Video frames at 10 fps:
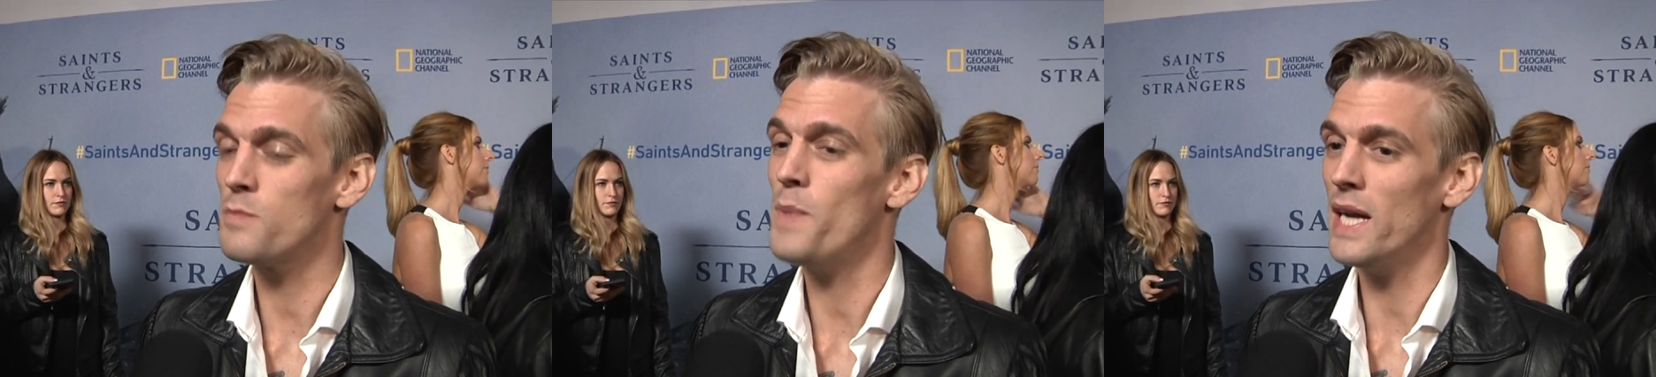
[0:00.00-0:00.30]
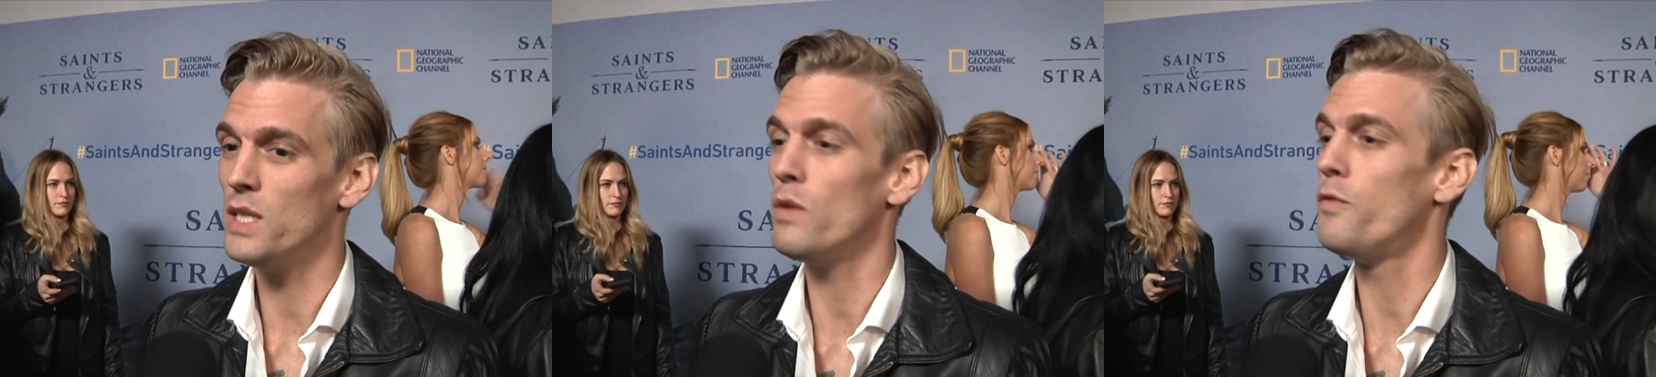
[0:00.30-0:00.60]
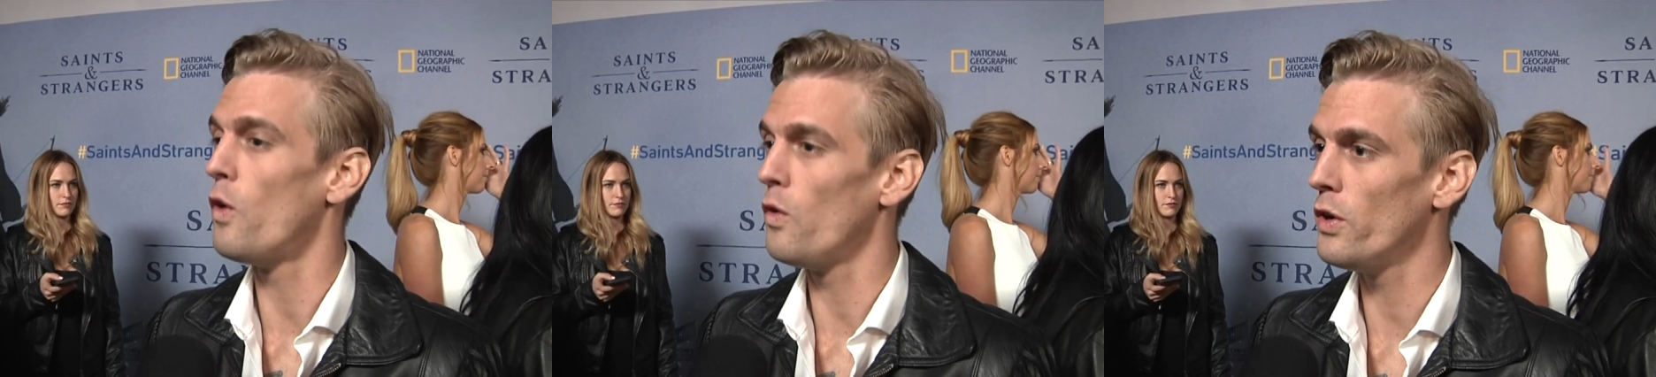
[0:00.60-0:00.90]
Speaker 1: us back to the
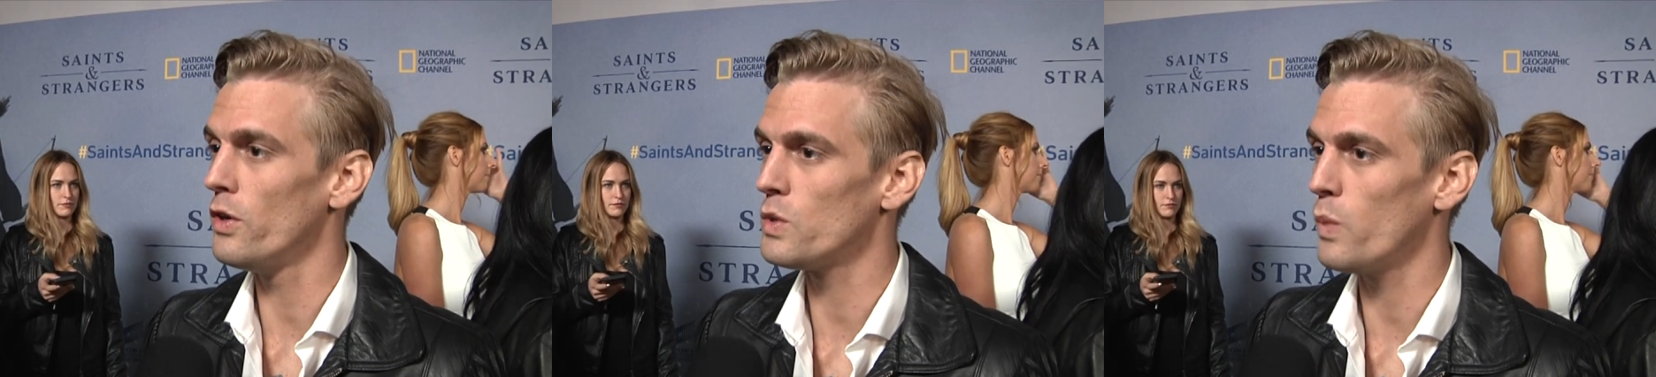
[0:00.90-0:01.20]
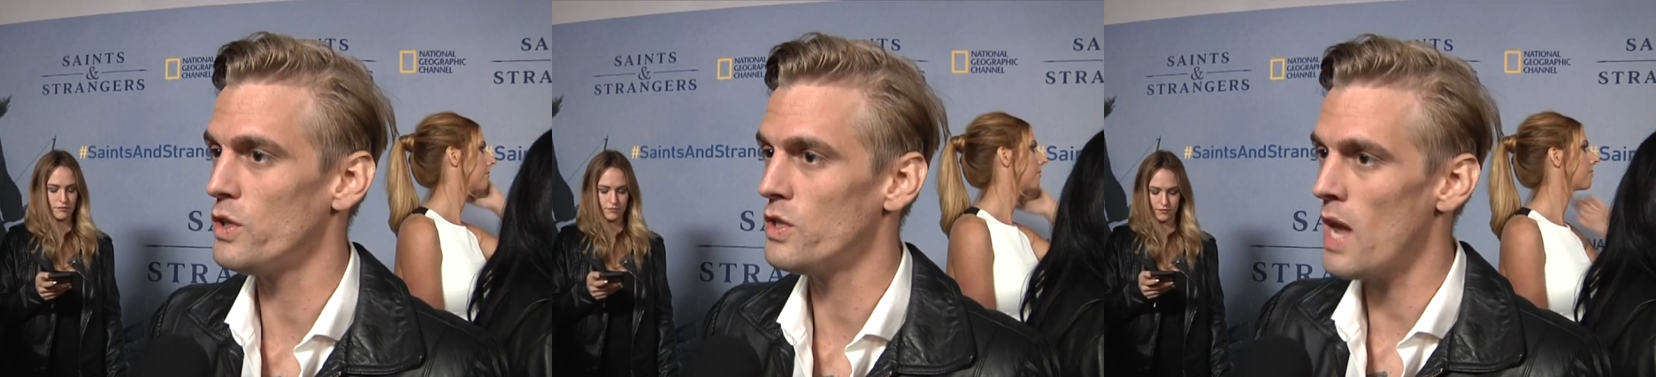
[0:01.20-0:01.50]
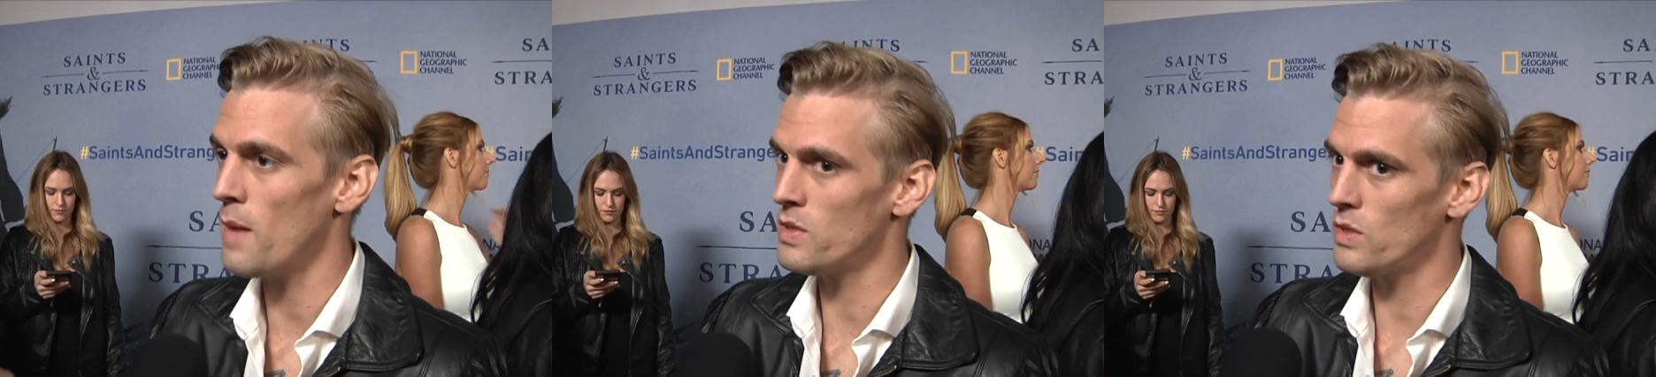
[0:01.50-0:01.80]
Fullers, which
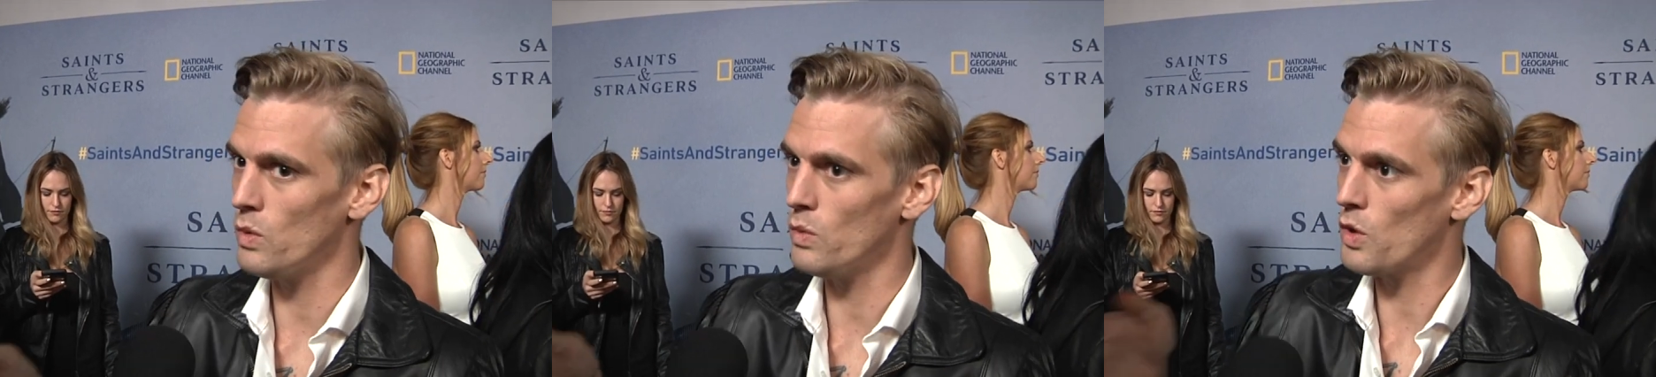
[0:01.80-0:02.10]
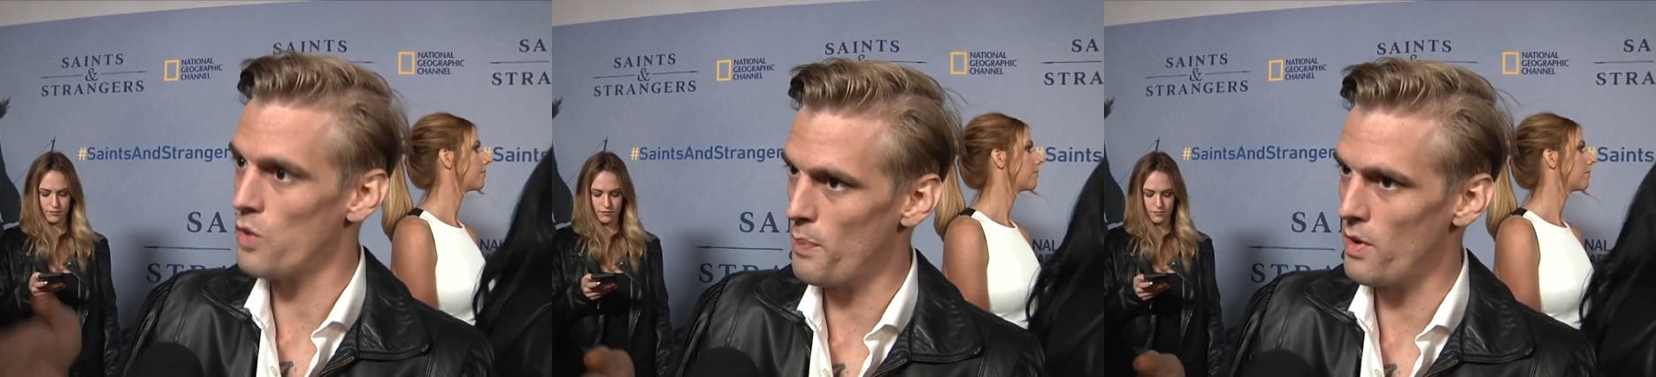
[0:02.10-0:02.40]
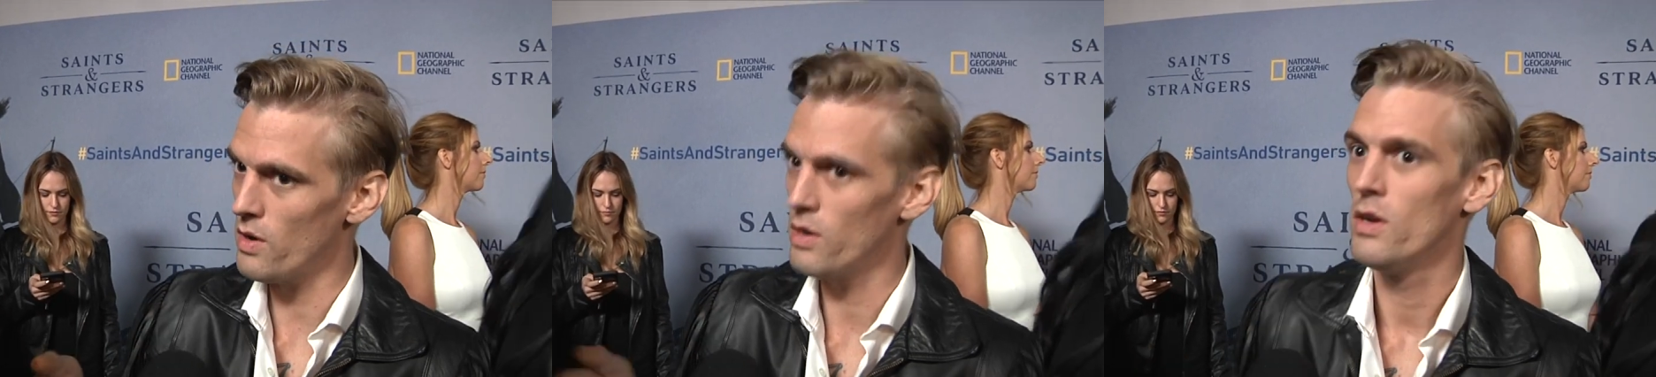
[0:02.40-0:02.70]
stems to the
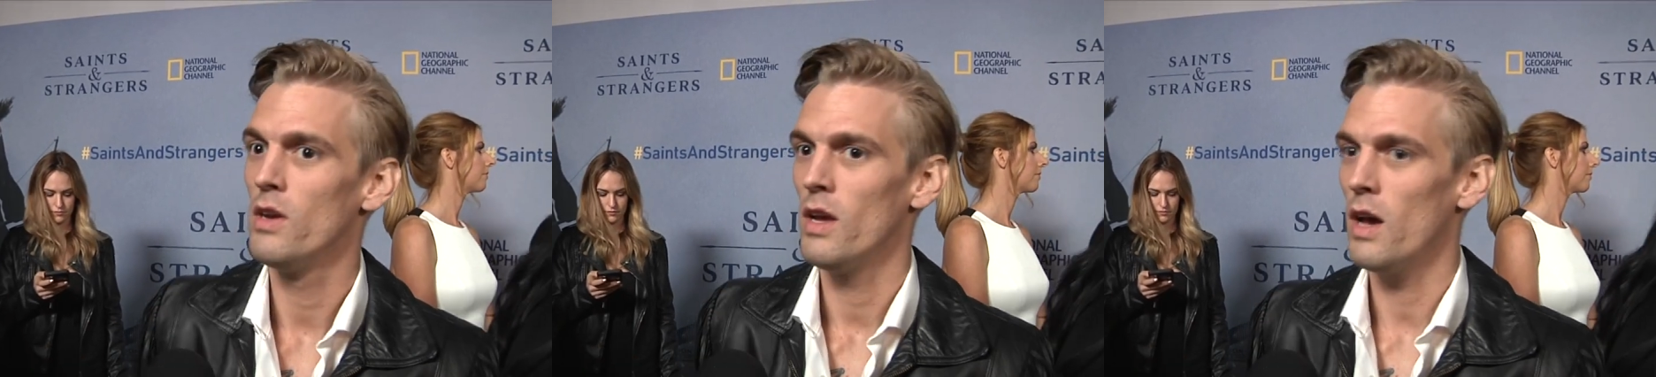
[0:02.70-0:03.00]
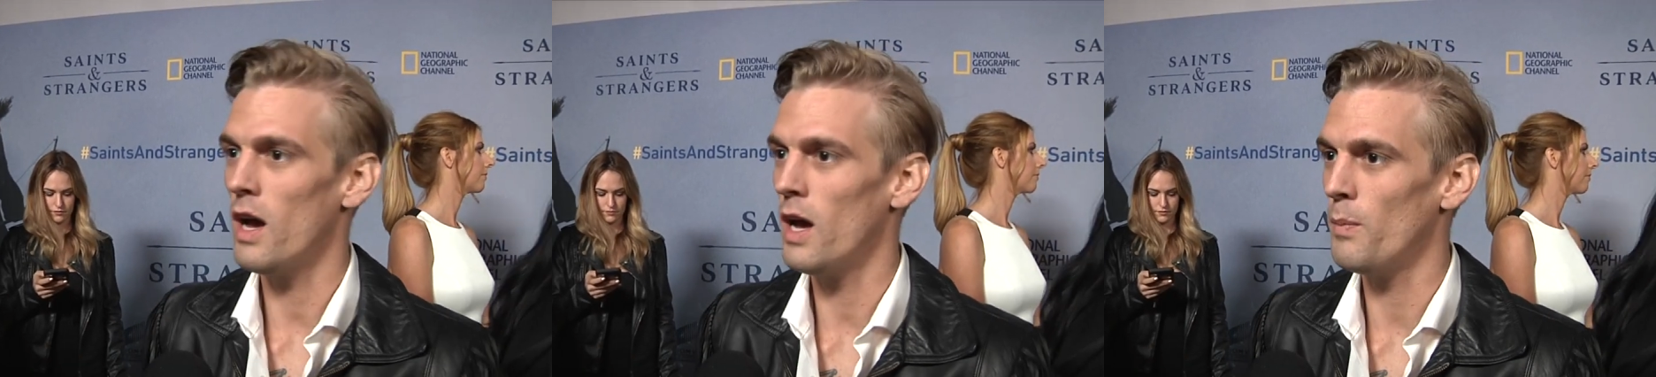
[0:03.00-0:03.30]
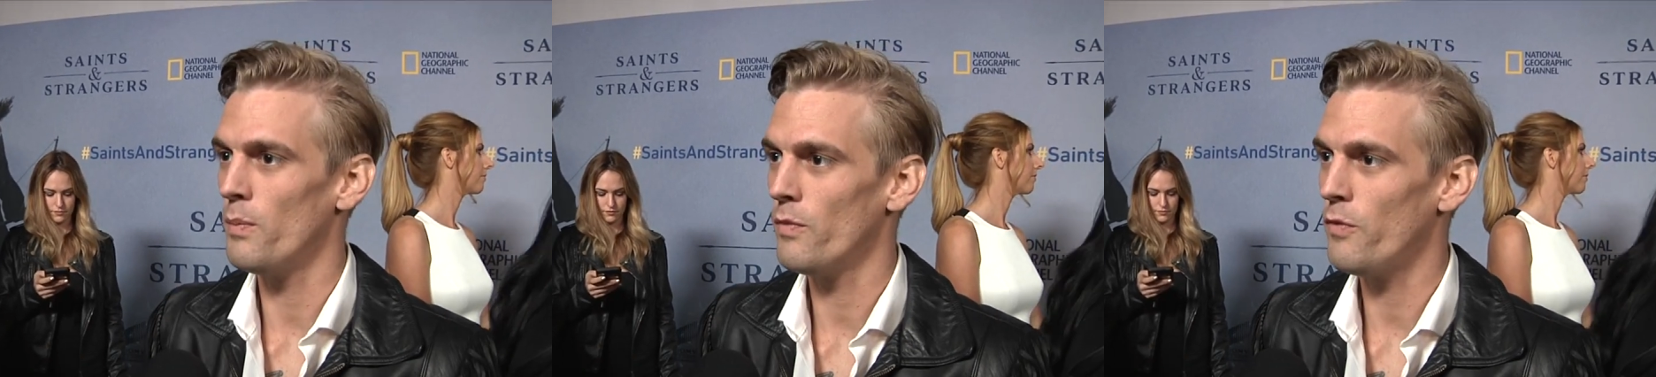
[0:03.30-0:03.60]
Cripper
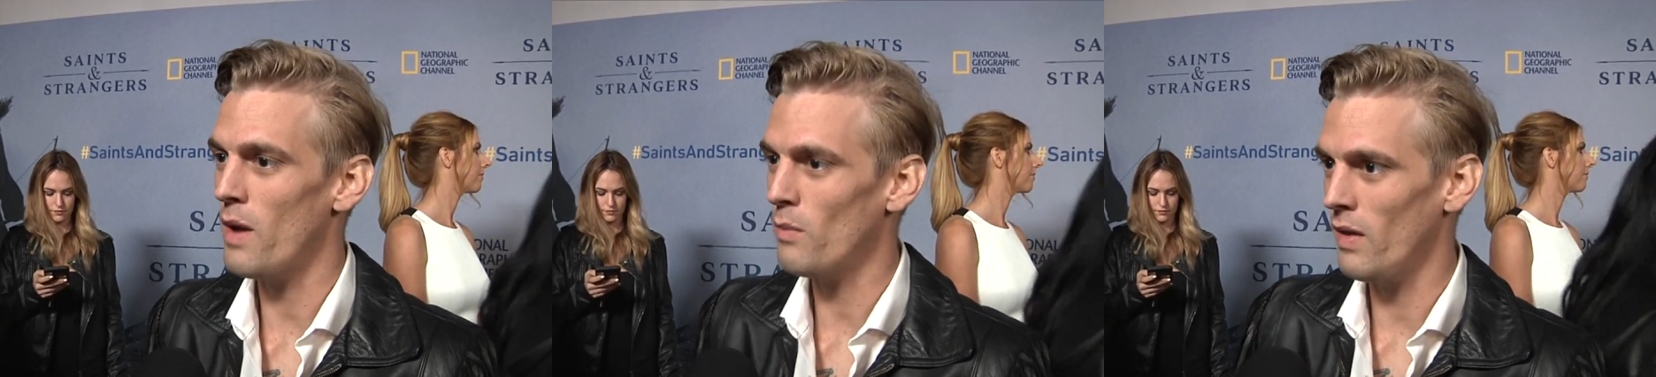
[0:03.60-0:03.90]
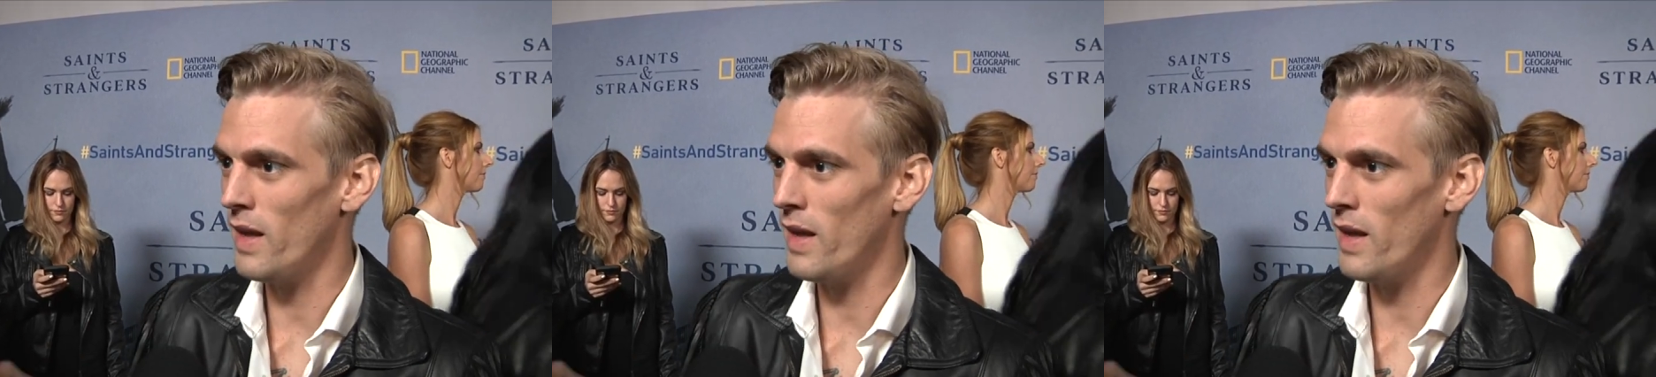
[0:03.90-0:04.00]
um, family